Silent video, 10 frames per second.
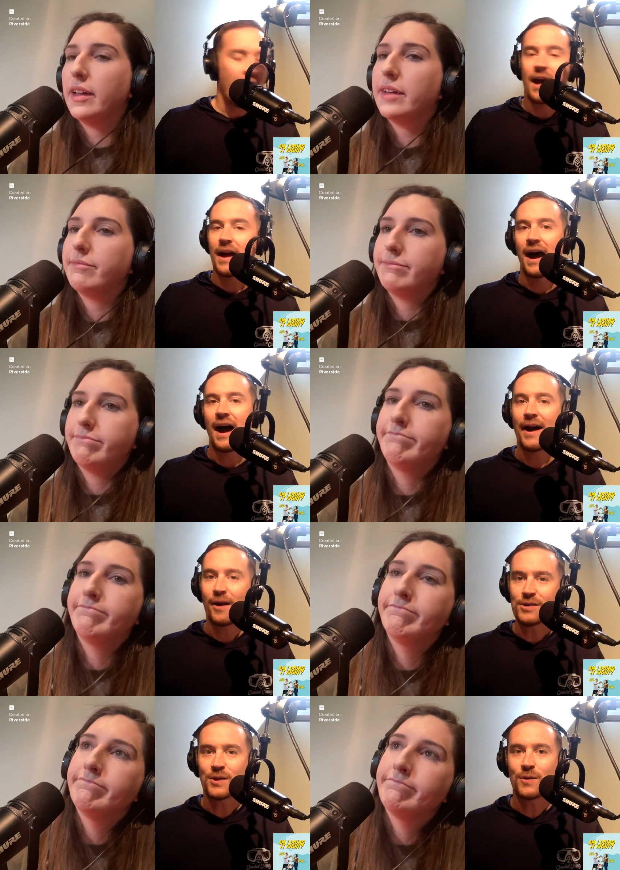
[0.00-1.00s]
Speaker 1: that.
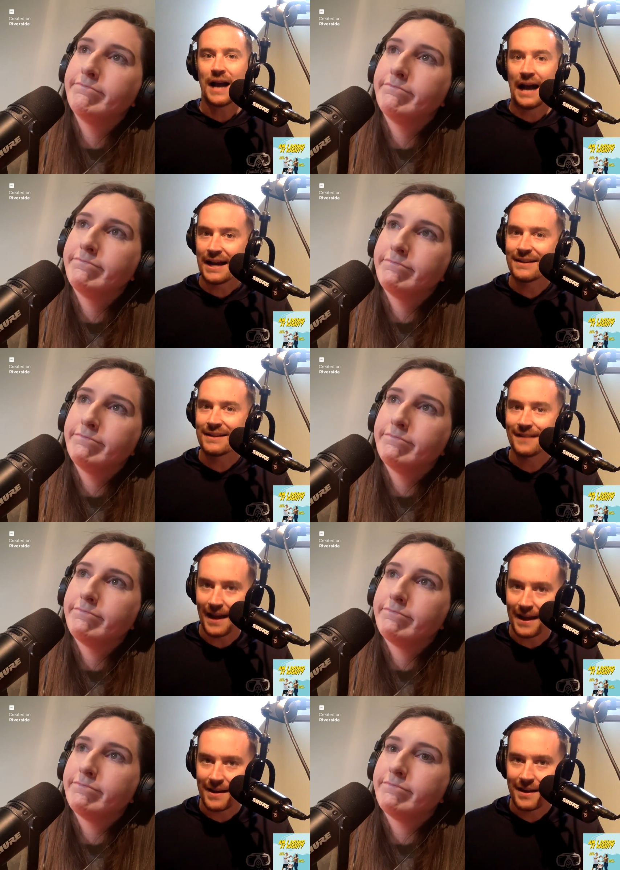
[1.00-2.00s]
I also kind of
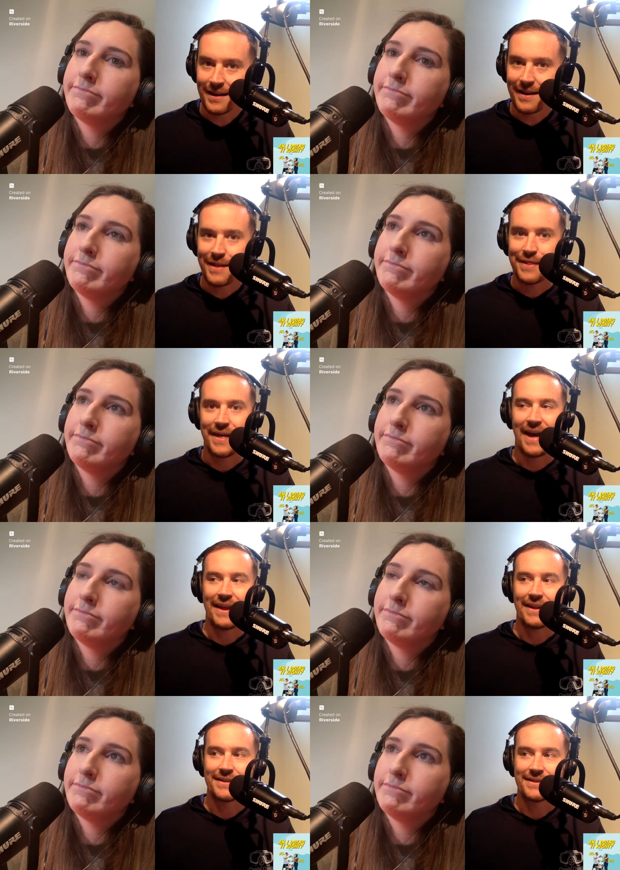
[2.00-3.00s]
like
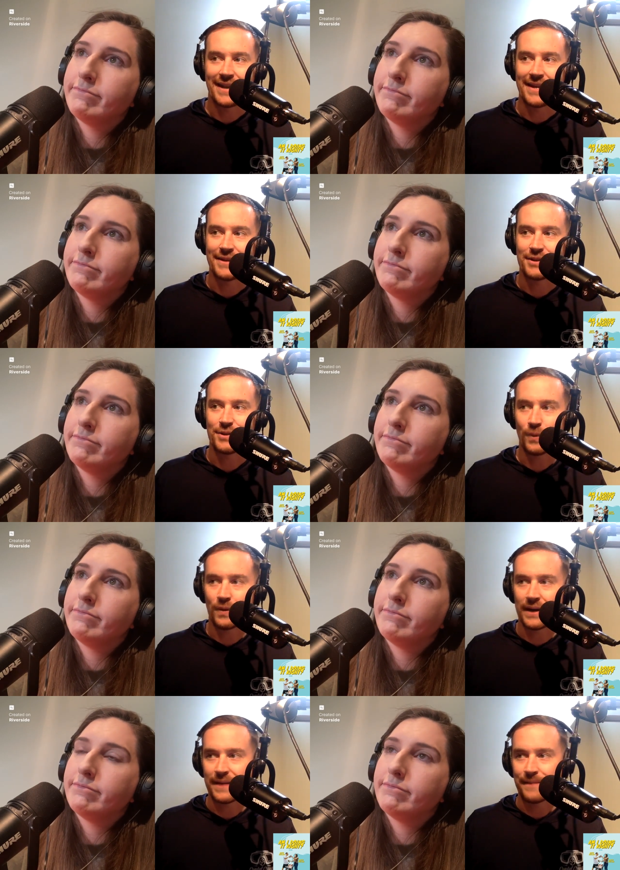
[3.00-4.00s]
that it's a
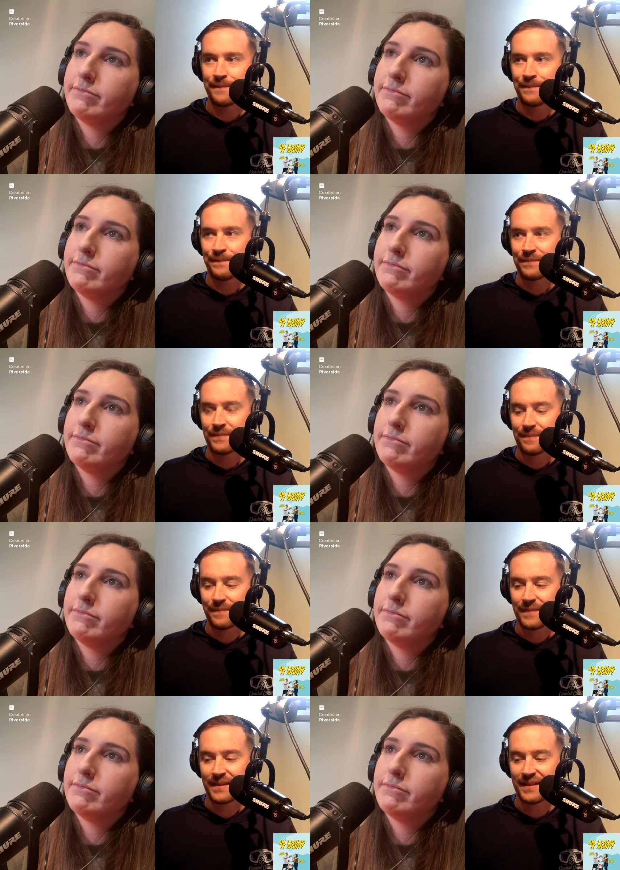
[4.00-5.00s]
story
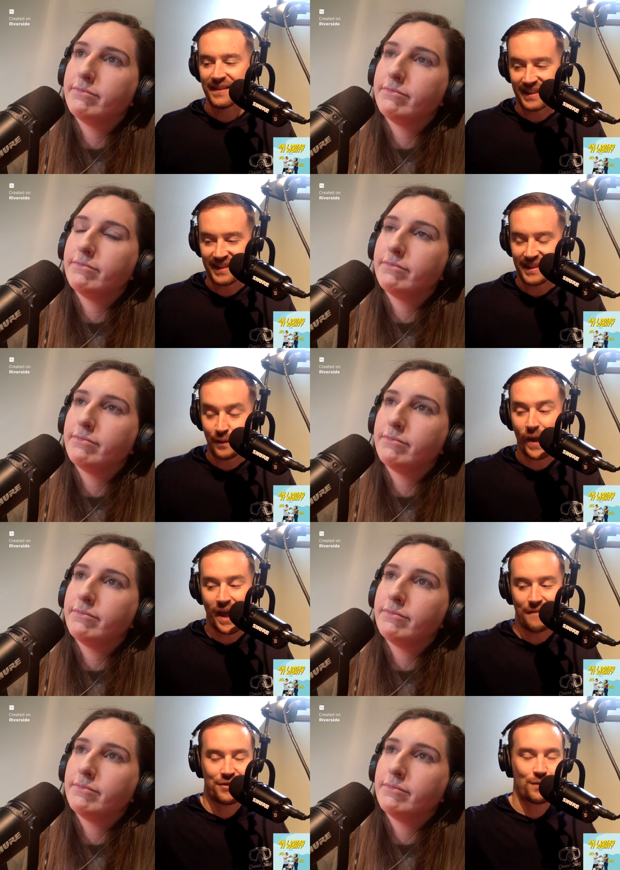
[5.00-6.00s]
that
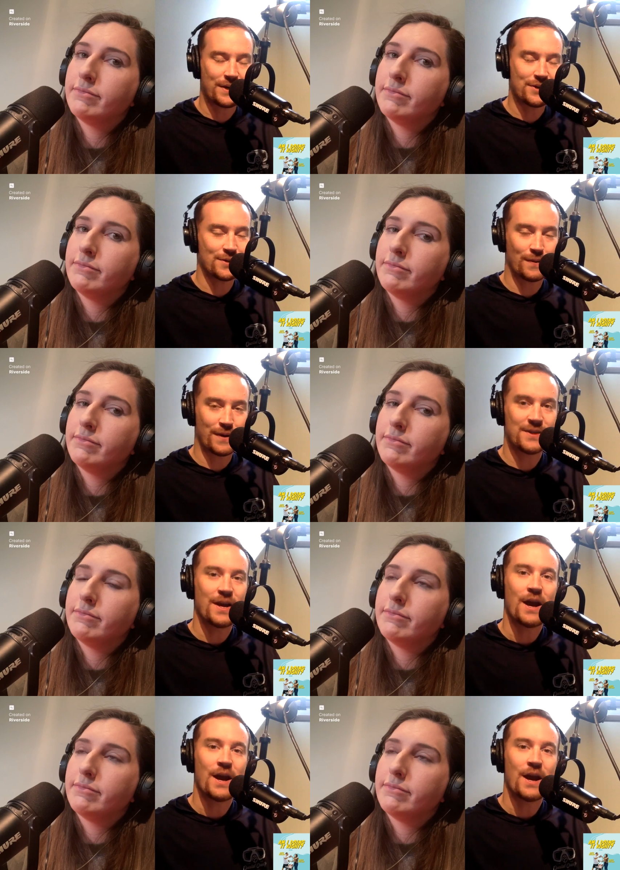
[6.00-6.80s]
we have three stories,